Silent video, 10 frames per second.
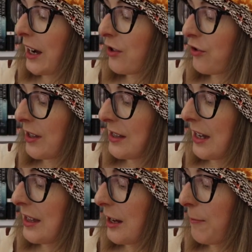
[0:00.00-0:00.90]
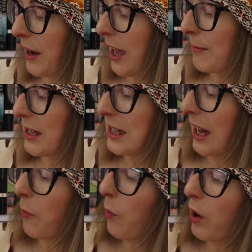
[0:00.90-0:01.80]
and it's translated by Emily
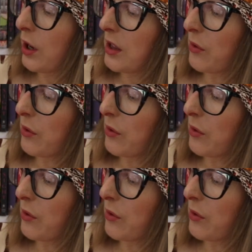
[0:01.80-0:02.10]
Ye Won.